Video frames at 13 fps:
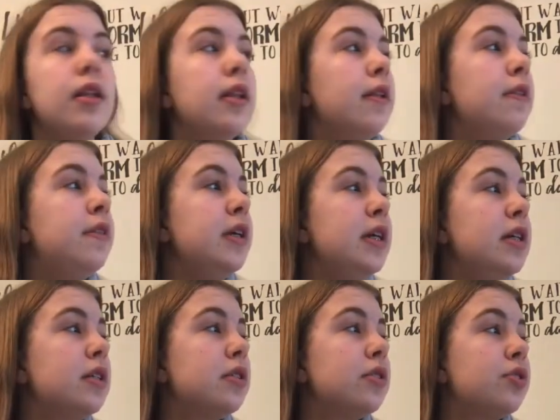
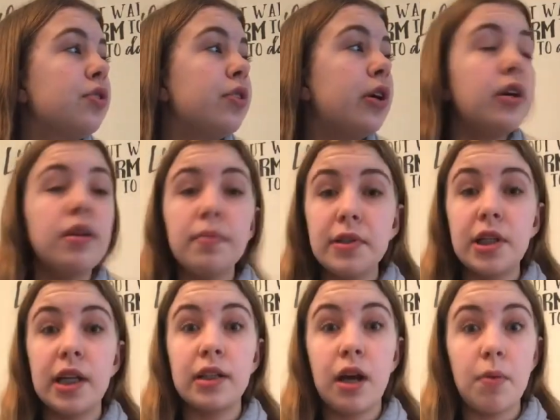they're going to be
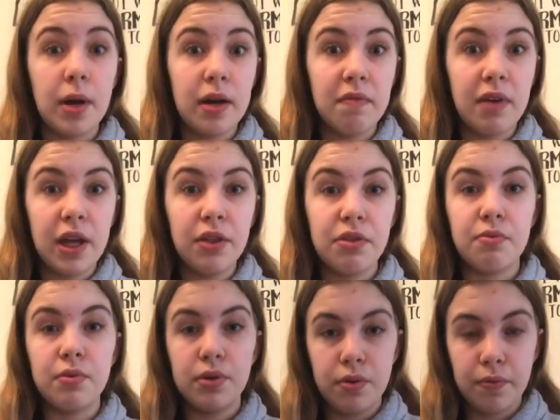checked out by a vet
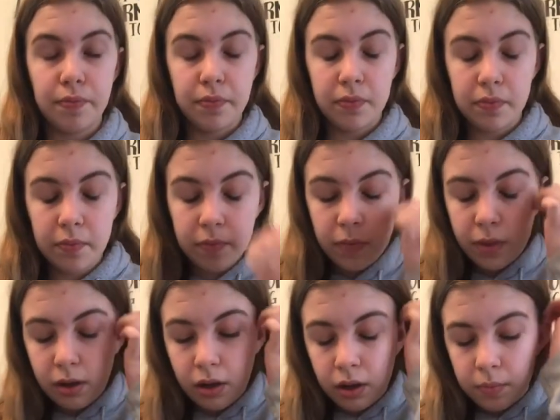through
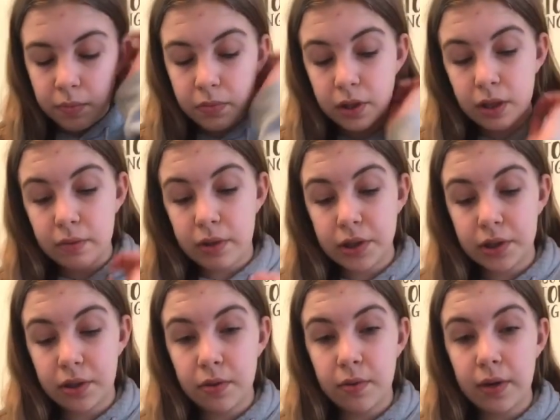their
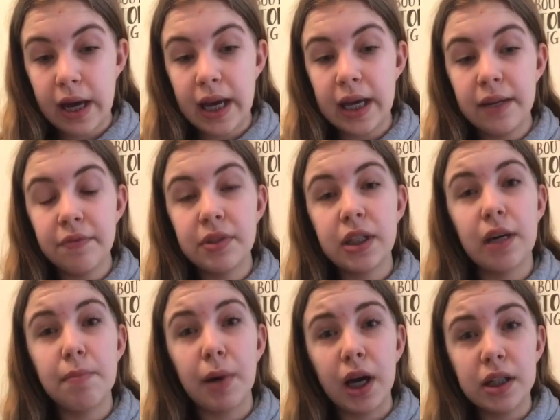rescue, and if it's like a
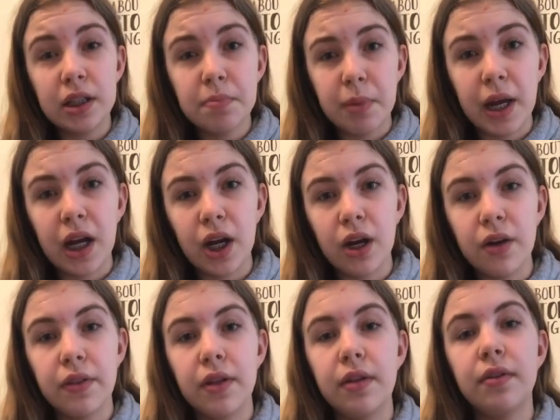bonded pair,
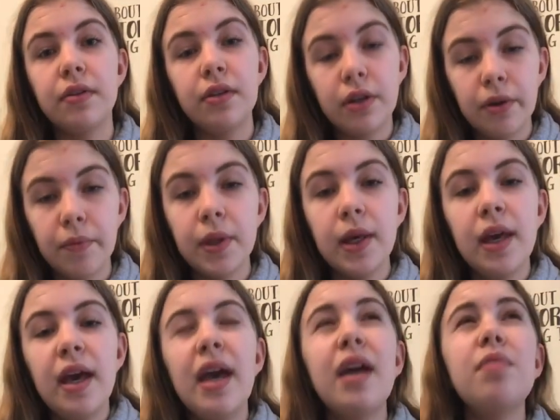then, you know.
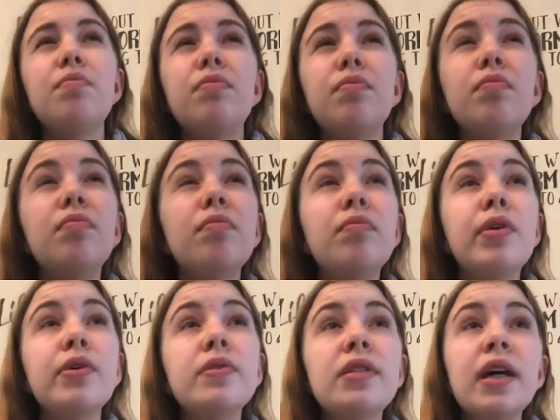And
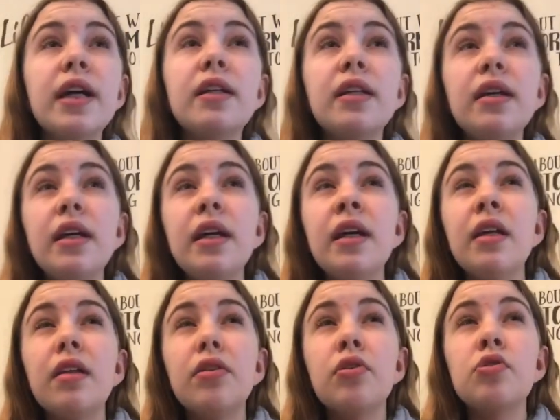most likely,
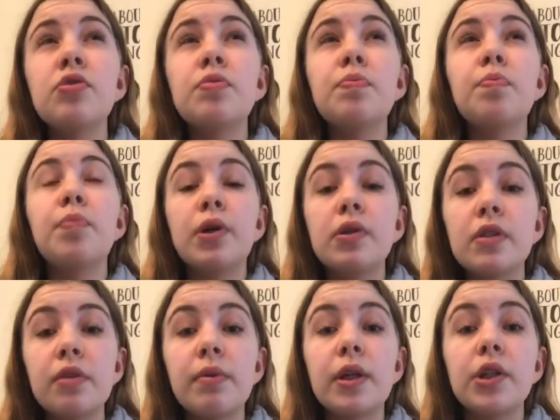those birds at
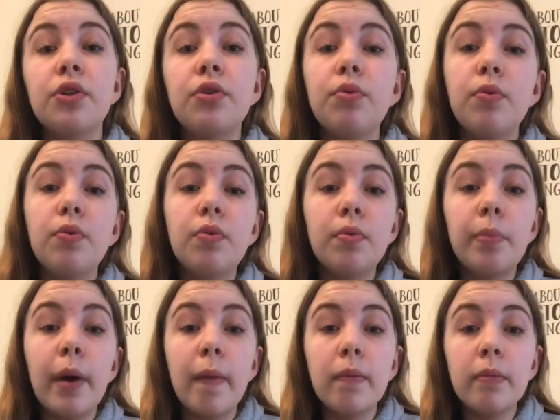a rescue
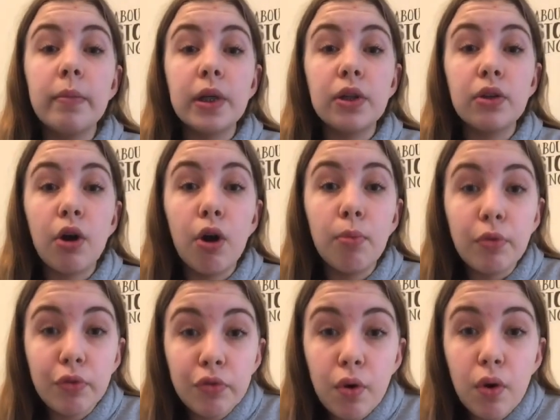probably been in a home
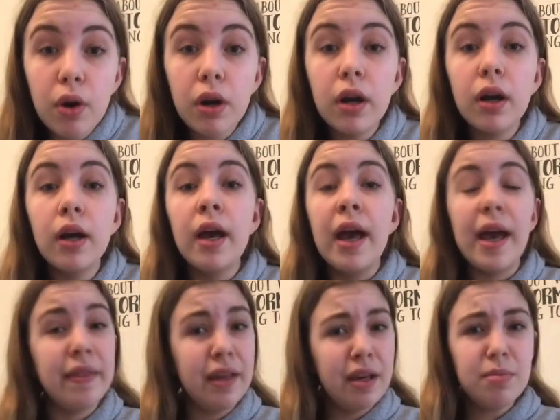before, and
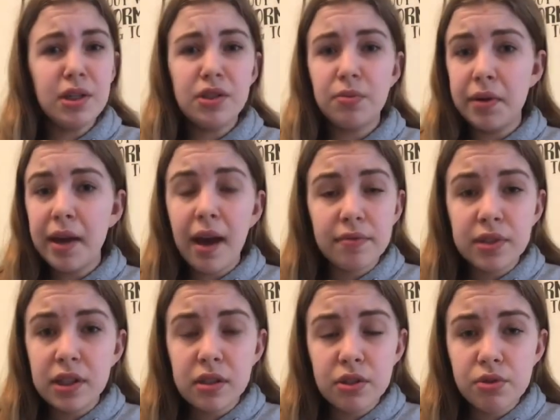they can be sweet. I've
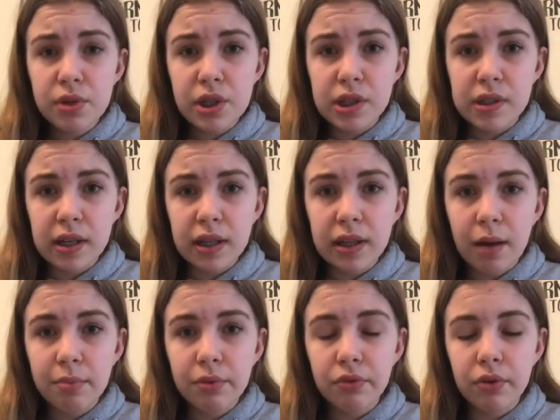seen situations like that
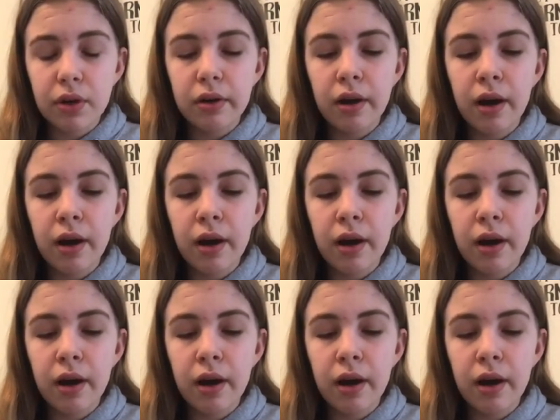before.